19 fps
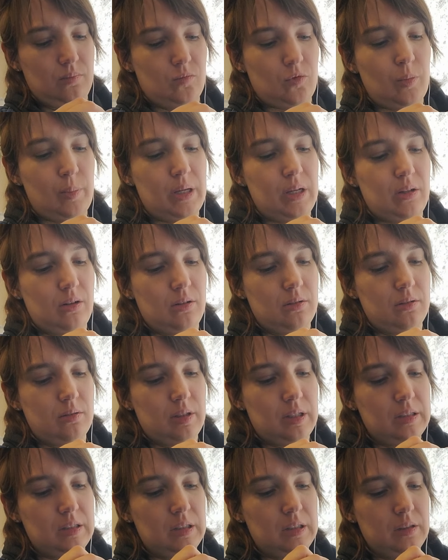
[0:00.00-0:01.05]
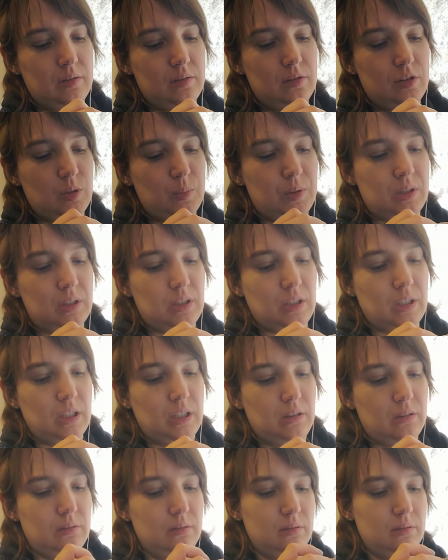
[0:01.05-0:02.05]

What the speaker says: bell has a spot on it.